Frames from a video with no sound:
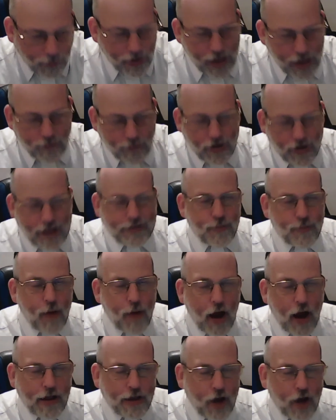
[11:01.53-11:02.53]
everyone had their
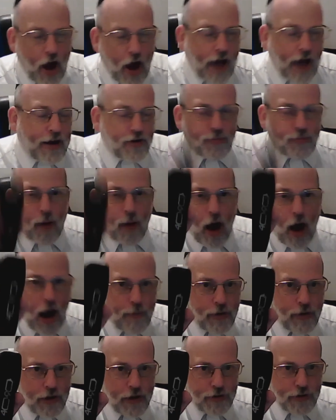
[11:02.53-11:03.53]
pocket god. Here's
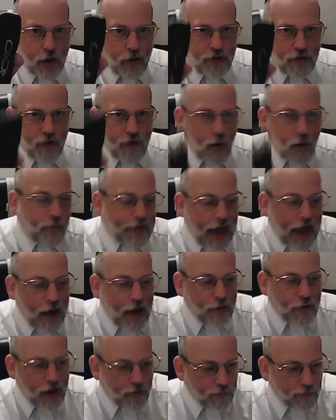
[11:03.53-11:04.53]
Bob. Don't leave home without
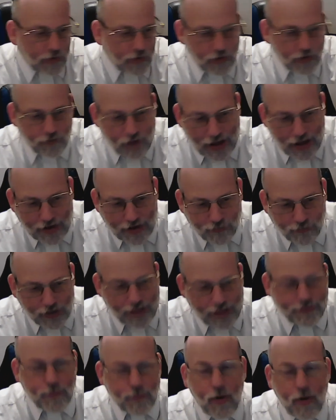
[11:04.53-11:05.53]
him. Right? Everyone
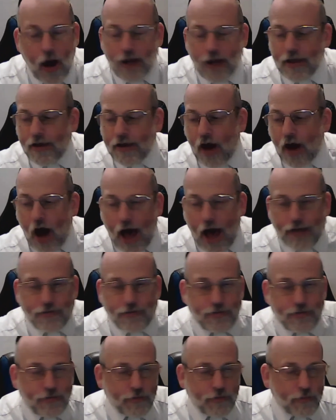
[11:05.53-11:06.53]
had their pocket
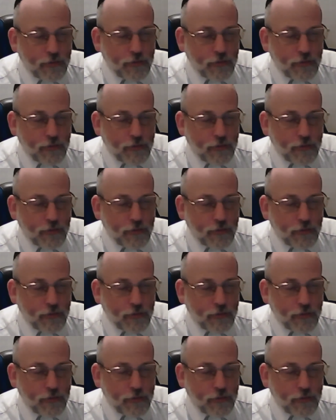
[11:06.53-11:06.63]
gods.